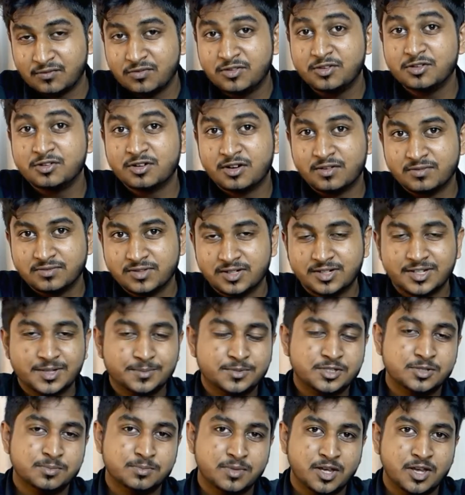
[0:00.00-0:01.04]
few of the tips
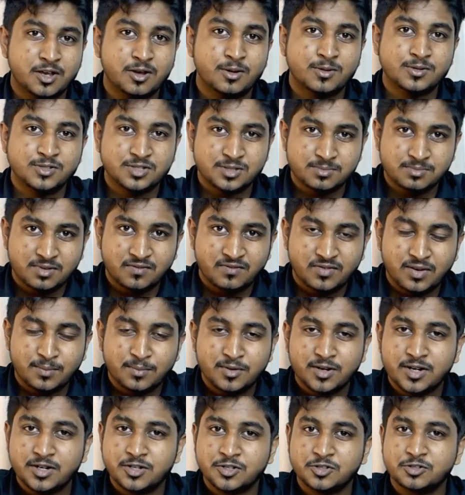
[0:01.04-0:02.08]
may also be
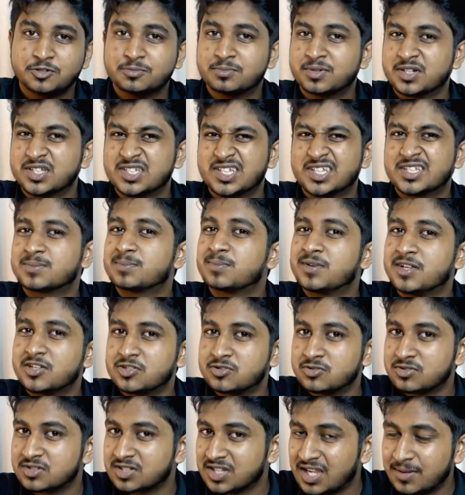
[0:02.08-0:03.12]
familiar to you but just please
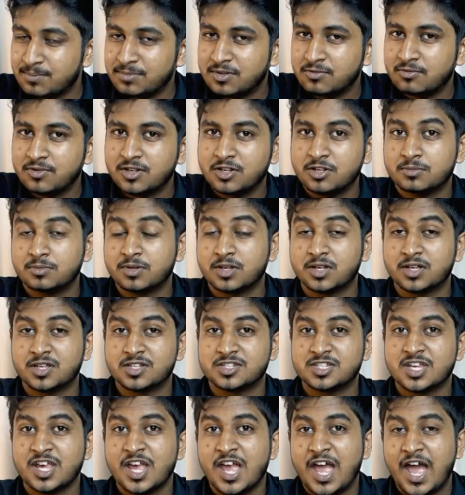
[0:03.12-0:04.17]
don't skip the video because
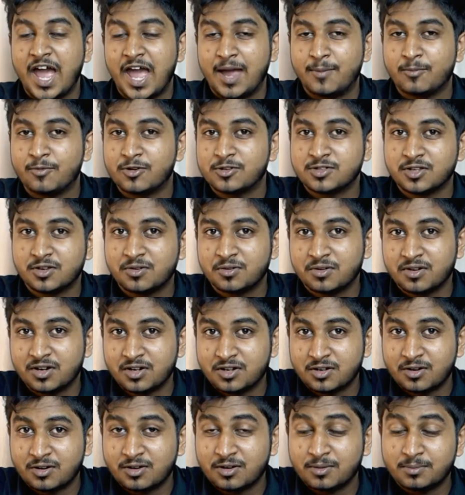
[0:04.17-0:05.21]
i'm also going to
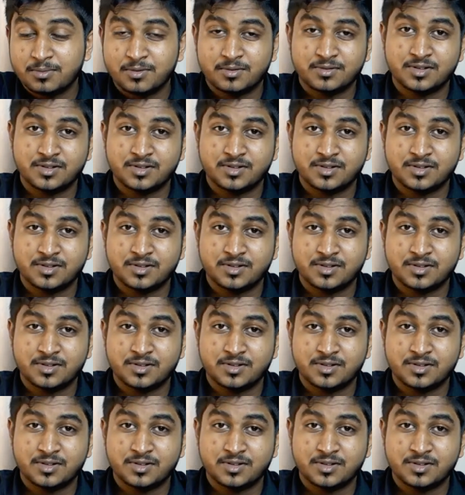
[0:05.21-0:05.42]
talk about